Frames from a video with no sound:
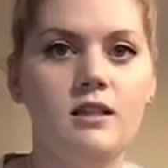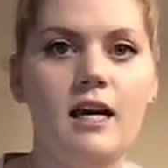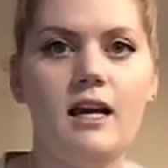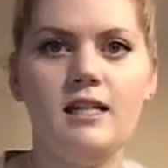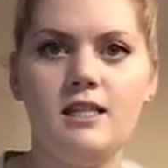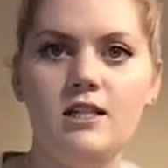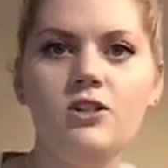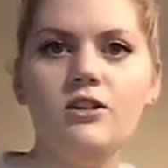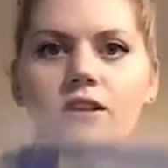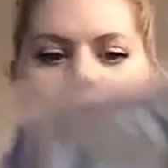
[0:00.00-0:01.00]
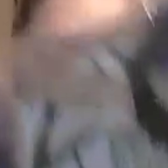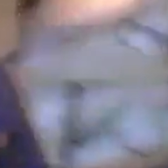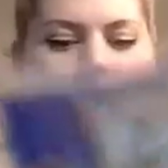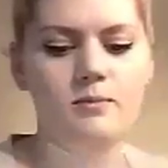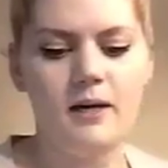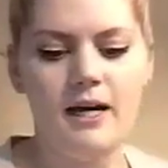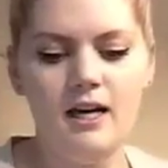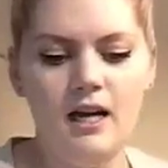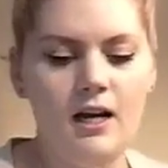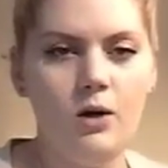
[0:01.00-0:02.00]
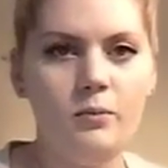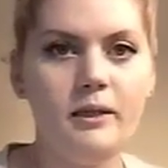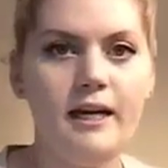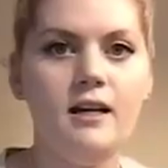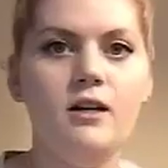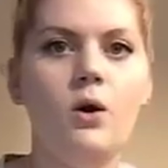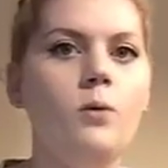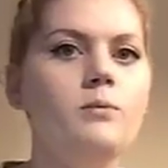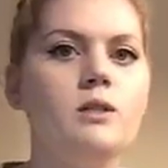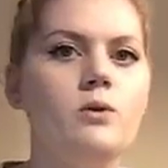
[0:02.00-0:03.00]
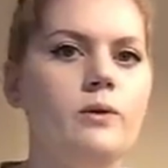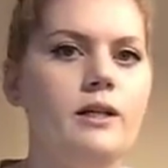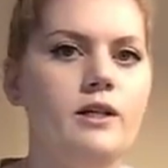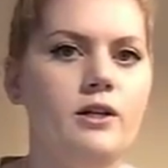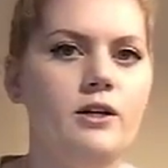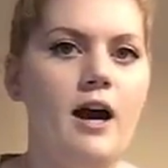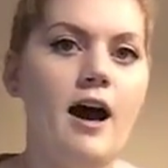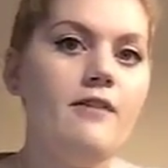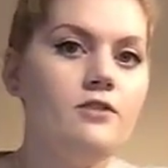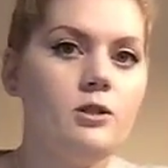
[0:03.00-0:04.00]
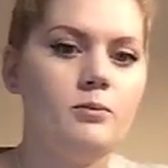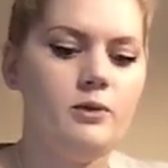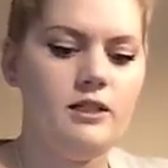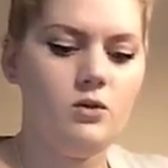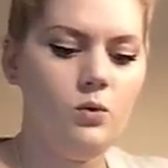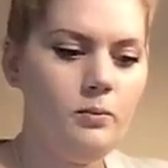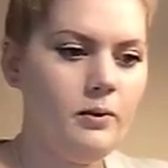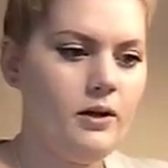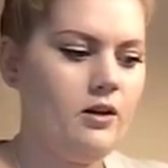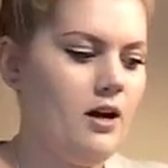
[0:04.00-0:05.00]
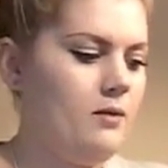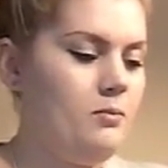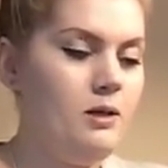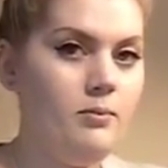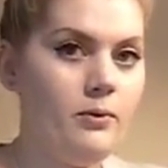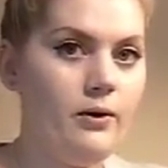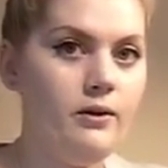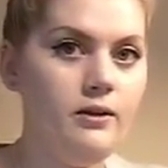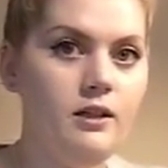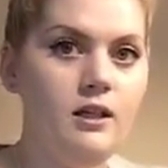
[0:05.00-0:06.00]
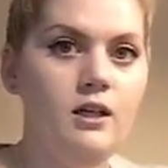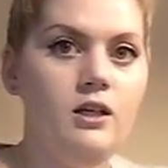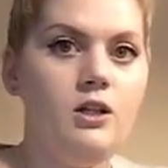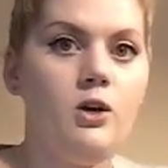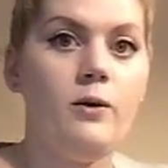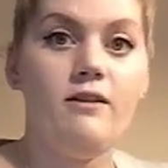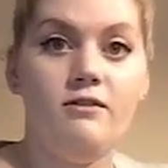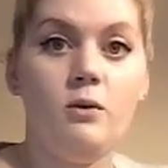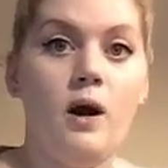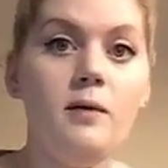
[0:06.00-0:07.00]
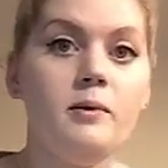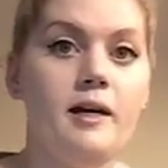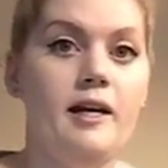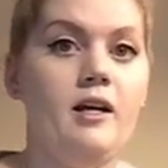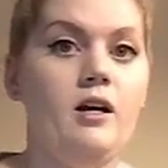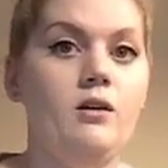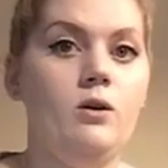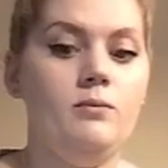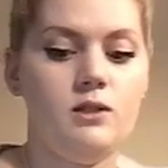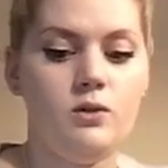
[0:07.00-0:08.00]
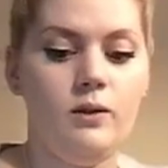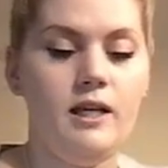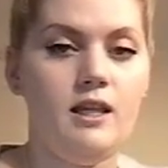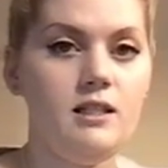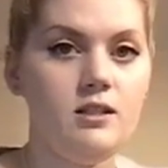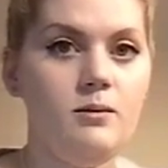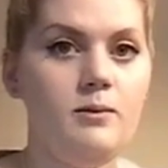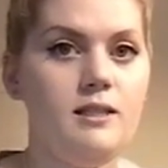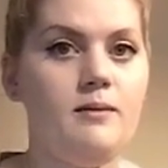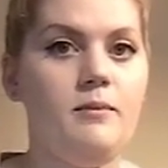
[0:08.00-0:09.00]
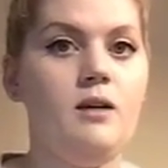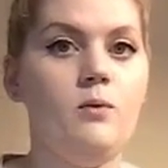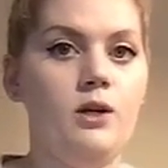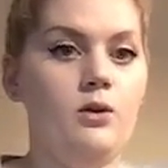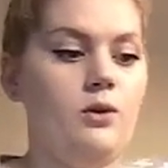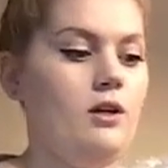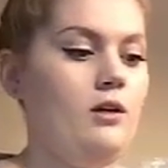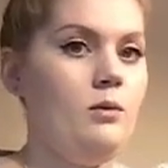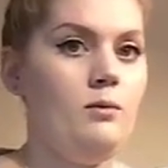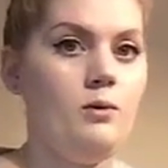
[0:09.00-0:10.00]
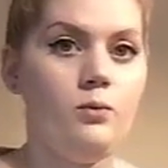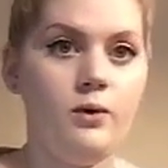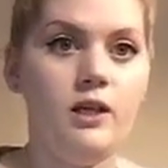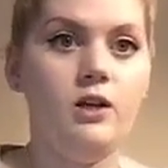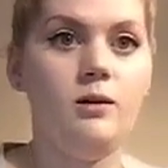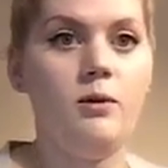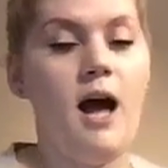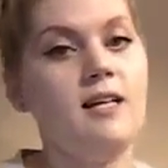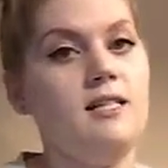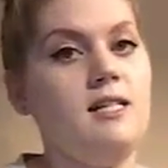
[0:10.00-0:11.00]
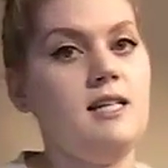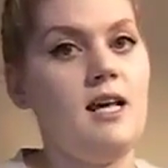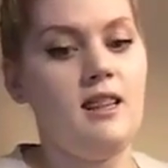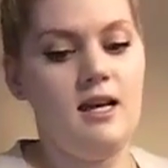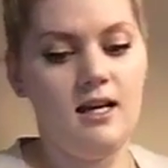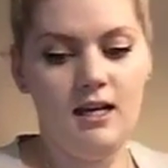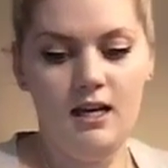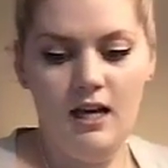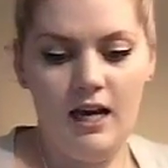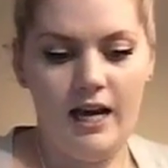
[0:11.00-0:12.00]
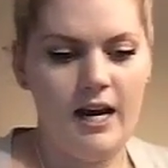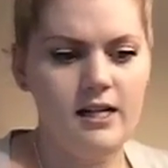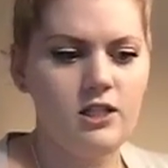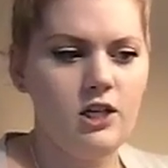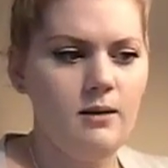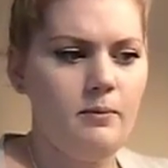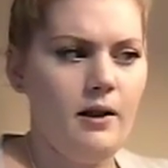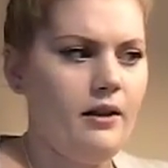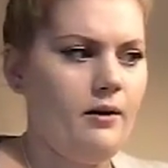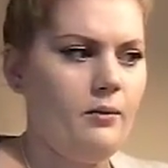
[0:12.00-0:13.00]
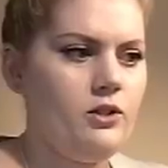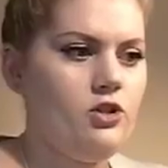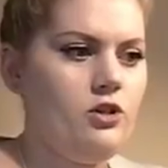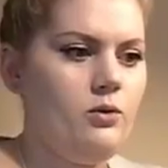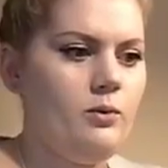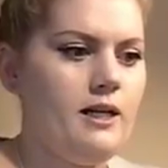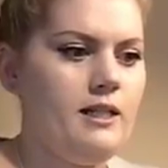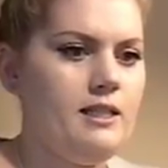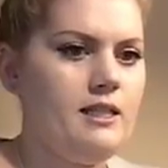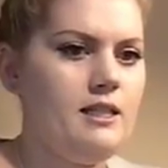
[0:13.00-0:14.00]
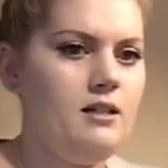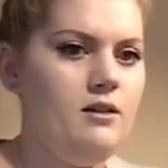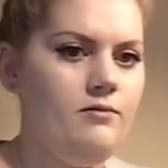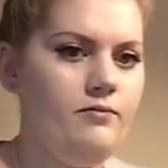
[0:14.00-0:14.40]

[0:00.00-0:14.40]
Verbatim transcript: like, I teach her things, but I don't plan on homeschooling her after preschool. But a lot of people, you know, if you are planning on homeschooling, this could be something where you, it would be really good practice, I think. And I started Bella when she was